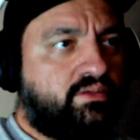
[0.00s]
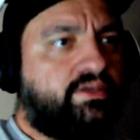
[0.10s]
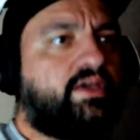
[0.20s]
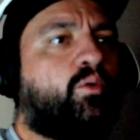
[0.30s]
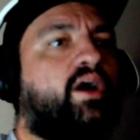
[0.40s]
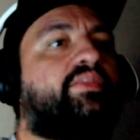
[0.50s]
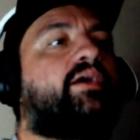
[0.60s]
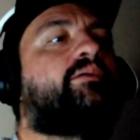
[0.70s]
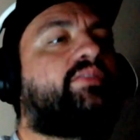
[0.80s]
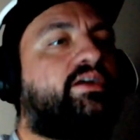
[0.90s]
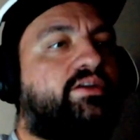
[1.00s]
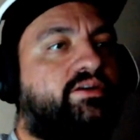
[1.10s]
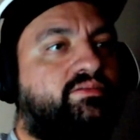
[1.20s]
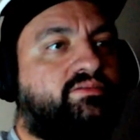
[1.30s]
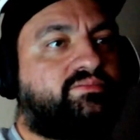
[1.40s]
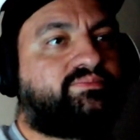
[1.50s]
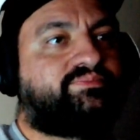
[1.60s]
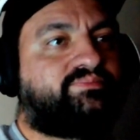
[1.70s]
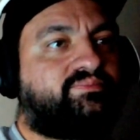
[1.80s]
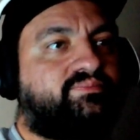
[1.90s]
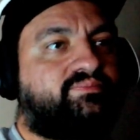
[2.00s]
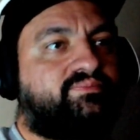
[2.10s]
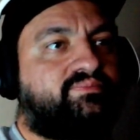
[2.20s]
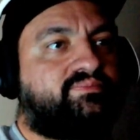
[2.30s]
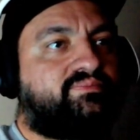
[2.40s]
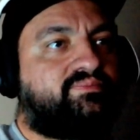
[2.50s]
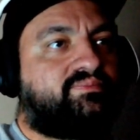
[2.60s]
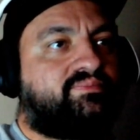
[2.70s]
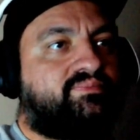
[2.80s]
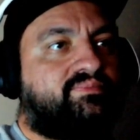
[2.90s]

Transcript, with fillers: Yolanda. There you go. Is this really how you see yourself?